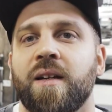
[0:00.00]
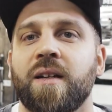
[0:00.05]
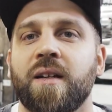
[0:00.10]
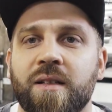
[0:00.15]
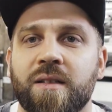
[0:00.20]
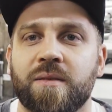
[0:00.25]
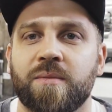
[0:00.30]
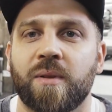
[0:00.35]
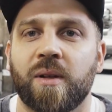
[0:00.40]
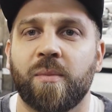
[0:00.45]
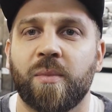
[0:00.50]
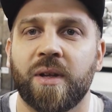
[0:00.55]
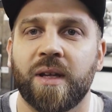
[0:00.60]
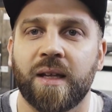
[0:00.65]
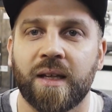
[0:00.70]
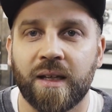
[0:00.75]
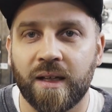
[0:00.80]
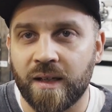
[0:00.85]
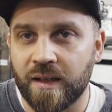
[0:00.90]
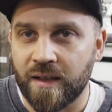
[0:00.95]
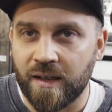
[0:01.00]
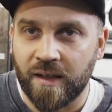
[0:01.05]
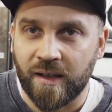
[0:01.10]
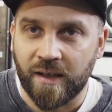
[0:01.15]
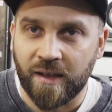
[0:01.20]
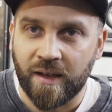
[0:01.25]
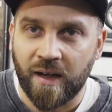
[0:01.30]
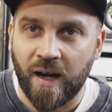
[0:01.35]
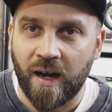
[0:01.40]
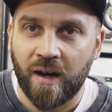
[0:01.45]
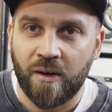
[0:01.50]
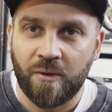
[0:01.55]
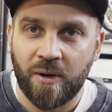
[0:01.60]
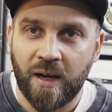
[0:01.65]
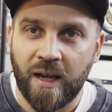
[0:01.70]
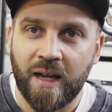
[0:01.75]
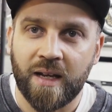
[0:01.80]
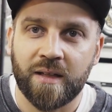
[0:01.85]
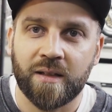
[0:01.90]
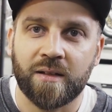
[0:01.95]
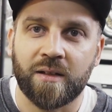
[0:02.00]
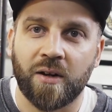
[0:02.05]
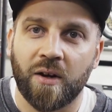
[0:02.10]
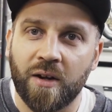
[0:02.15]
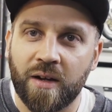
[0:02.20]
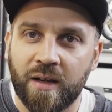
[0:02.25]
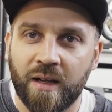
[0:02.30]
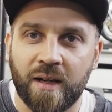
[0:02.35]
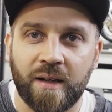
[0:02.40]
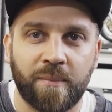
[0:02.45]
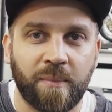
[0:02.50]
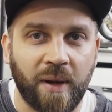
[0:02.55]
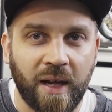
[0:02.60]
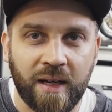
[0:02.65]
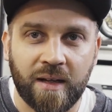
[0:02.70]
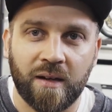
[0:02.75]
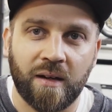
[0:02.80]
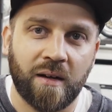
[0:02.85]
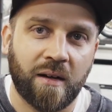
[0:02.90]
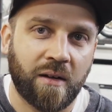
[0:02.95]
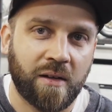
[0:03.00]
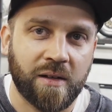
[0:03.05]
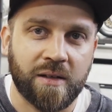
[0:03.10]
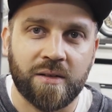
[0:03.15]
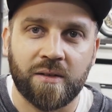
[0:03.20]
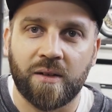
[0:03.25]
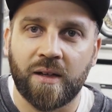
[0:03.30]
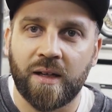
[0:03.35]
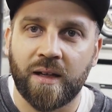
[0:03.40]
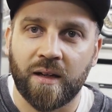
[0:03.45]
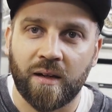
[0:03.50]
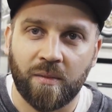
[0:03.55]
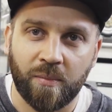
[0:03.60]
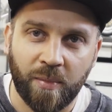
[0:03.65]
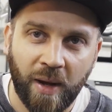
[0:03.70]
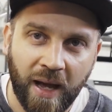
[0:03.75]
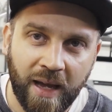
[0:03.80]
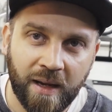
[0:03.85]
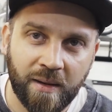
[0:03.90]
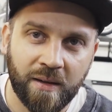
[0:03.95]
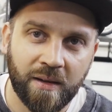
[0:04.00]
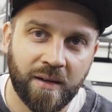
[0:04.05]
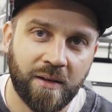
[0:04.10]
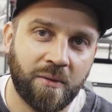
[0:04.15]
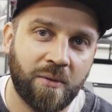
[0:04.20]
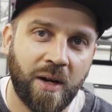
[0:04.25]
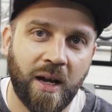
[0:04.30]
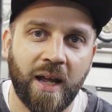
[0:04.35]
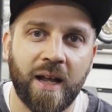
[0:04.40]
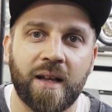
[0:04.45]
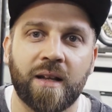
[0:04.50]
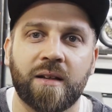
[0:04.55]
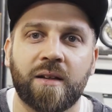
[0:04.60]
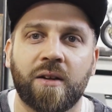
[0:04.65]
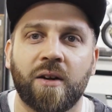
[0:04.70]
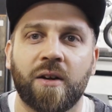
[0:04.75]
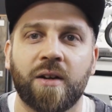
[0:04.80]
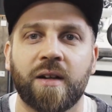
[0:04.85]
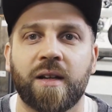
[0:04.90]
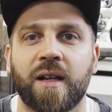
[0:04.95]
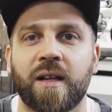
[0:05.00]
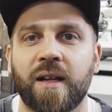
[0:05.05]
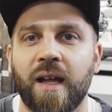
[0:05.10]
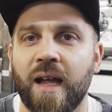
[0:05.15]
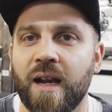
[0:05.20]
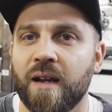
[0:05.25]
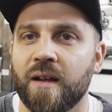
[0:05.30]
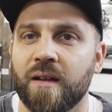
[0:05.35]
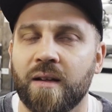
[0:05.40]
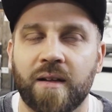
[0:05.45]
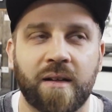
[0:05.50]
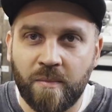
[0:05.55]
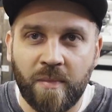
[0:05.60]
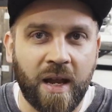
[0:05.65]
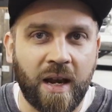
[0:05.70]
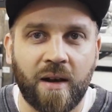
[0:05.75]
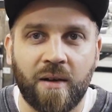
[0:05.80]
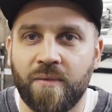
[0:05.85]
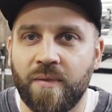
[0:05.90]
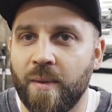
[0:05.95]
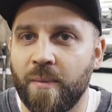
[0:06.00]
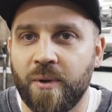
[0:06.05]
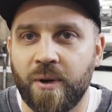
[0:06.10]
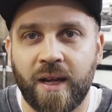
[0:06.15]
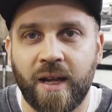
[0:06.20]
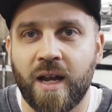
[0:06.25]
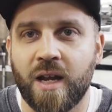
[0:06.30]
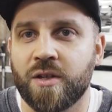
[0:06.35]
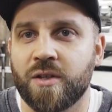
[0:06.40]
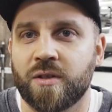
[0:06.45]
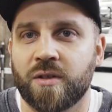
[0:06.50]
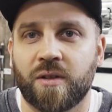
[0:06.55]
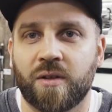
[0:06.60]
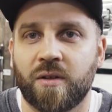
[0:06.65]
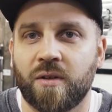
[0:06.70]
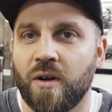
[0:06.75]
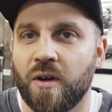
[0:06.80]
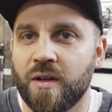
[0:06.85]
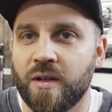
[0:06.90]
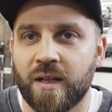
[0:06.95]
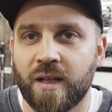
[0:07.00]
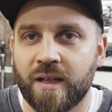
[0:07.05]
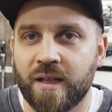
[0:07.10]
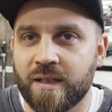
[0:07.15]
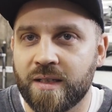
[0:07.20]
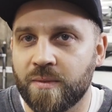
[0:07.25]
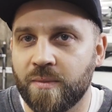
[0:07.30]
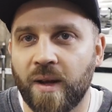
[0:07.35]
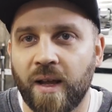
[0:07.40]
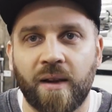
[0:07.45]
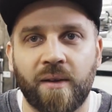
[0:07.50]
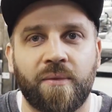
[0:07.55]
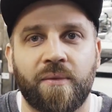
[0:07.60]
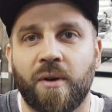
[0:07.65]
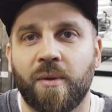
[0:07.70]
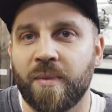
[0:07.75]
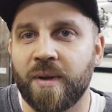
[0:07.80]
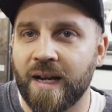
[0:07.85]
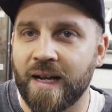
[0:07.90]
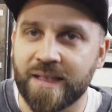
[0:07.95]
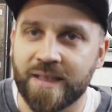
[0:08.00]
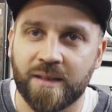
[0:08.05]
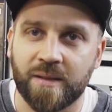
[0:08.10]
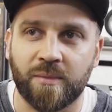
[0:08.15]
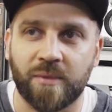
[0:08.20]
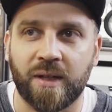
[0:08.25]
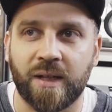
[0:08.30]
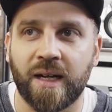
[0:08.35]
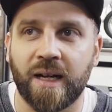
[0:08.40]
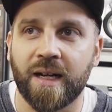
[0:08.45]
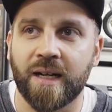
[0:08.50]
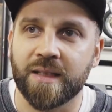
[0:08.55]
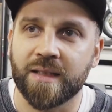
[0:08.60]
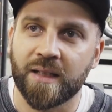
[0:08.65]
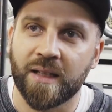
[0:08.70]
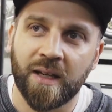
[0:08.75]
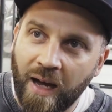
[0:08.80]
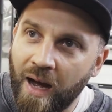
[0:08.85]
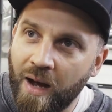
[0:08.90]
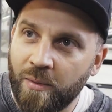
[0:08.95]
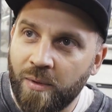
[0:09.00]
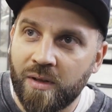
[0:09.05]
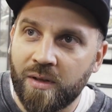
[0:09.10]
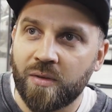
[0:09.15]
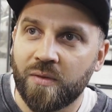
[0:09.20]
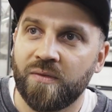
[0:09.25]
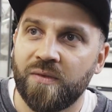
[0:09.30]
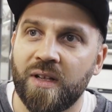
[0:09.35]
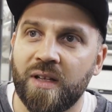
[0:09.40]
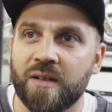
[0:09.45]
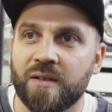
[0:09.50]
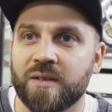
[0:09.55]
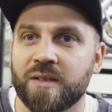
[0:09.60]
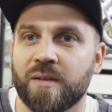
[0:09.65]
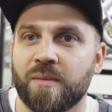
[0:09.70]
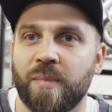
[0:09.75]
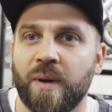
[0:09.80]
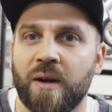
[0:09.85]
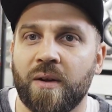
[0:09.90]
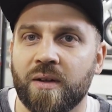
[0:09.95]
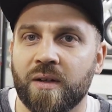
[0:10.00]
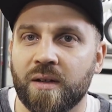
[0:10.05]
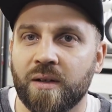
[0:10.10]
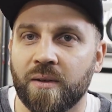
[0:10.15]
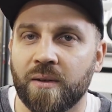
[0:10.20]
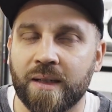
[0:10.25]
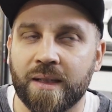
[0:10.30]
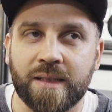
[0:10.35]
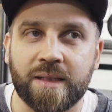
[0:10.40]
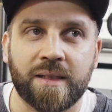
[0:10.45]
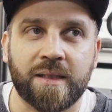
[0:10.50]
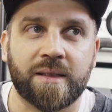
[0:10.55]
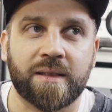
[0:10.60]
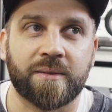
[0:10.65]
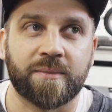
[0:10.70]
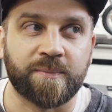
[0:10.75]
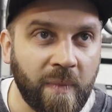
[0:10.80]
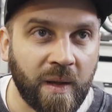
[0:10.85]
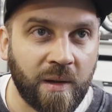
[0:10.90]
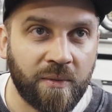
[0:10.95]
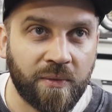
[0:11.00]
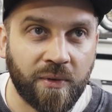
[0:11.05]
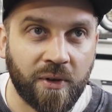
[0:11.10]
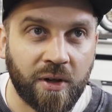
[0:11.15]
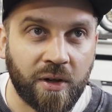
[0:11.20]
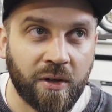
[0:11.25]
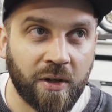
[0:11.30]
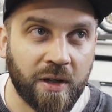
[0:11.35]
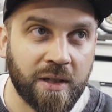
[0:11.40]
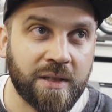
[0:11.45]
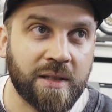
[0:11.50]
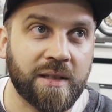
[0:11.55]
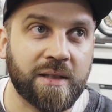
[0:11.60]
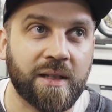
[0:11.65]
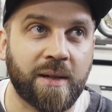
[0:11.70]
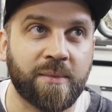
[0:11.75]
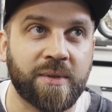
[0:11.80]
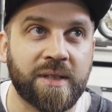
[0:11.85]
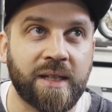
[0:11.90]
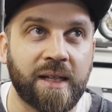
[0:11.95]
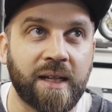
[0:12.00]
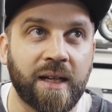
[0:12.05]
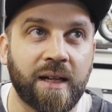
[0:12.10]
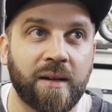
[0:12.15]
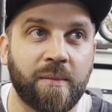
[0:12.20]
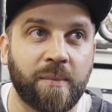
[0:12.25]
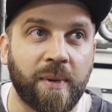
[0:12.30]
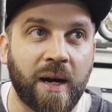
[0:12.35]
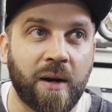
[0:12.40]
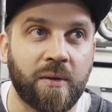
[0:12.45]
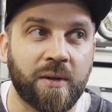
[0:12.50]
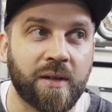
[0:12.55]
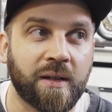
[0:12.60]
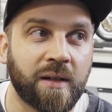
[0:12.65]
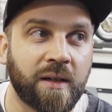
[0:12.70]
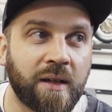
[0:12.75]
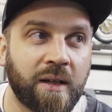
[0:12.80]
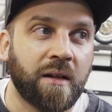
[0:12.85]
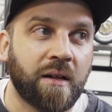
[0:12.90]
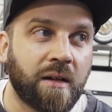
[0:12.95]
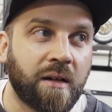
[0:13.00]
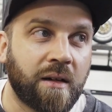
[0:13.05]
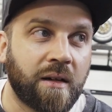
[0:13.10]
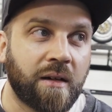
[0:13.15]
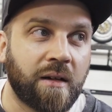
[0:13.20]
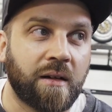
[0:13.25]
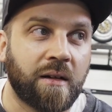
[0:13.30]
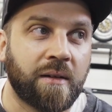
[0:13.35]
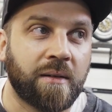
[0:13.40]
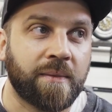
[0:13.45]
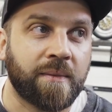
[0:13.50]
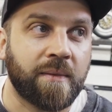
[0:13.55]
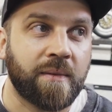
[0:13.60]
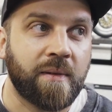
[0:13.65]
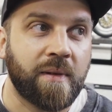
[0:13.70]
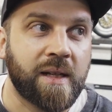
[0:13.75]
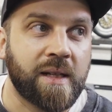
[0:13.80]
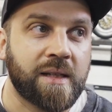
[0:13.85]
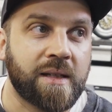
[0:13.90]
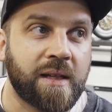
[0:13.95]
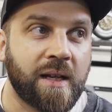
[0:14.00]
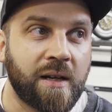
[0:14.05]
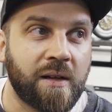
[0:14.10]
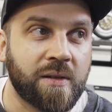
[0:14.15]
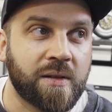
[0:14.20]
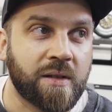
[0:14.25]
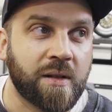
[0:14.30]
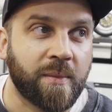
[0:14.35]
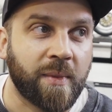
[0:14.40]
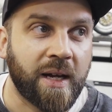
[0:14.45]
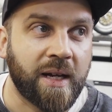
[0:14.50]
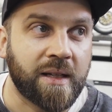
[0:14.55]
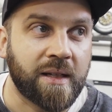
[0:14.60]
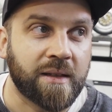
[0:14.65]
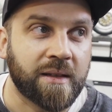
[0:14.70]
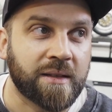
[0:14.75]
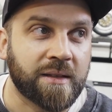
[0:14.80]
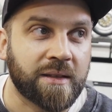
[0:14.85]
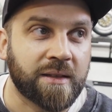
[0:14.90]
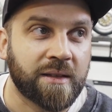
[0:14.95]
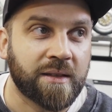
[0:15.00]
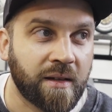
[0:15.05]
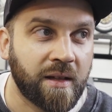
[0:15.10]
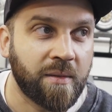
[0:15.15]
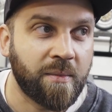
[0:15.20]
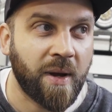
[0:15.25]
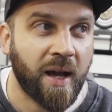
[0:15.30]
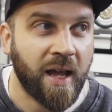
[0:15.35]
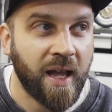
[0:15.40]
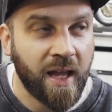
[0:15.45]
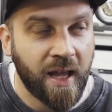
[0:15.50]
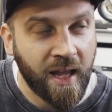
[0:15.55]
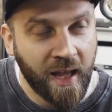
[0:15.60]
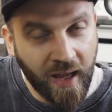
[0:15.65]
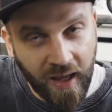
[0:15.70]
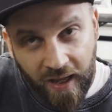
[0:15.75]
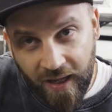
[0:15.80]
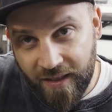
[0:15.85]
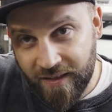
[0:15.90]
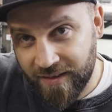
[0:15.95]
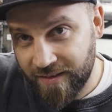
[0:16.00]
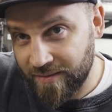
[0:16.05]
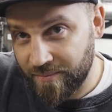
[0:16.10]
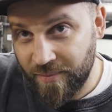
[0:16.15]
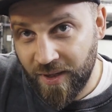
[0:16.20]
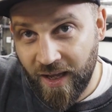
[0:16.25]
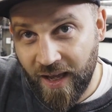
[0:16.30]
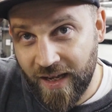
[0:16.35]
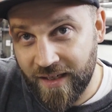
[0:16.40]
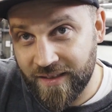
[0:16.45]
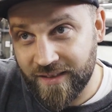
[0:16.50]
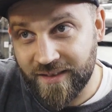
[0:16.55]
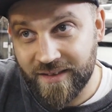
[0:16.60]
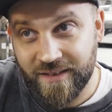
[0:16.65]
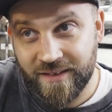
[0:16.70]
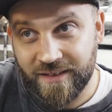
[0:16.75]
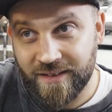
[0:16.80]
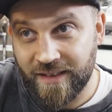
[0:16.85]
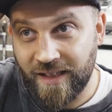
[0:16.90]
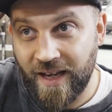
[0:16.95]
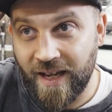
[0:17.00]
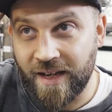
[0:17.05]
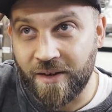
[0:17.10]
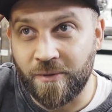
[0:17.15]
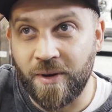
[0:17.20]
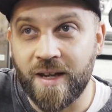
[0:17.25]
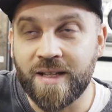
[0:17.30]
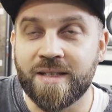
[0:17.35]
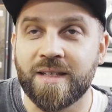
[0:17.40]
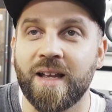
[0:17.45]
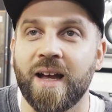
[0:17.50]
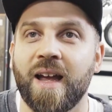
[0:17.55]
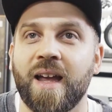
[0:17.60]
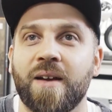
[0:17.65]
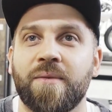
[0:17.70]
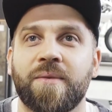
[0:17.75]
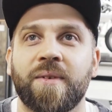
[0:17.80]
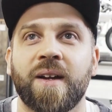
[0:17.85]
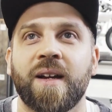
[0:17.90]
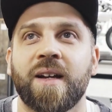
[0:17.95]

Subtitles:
This will be car related content, but also a little bike related content and metal fabrication content as well from customer cars. I will do videos about the courses. And for the courses I'm thinking about, let's tell you some ideas. In my head is like crazy. I have